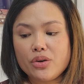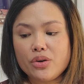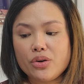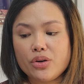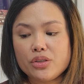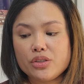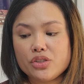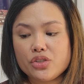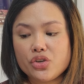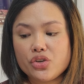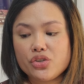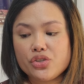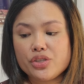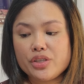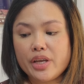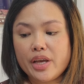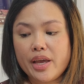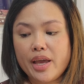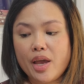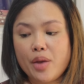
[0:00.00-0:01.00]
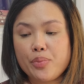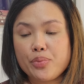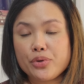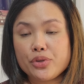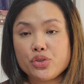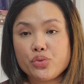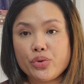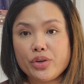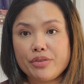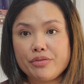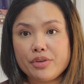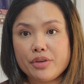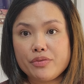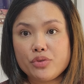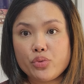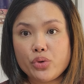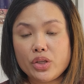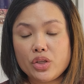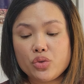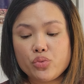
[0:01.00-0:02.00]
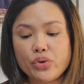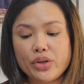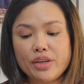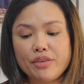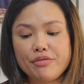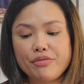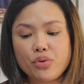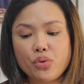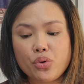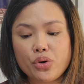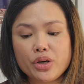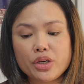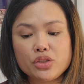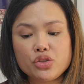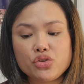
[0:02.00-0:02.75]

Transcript: on Thursday, April 25, 2024,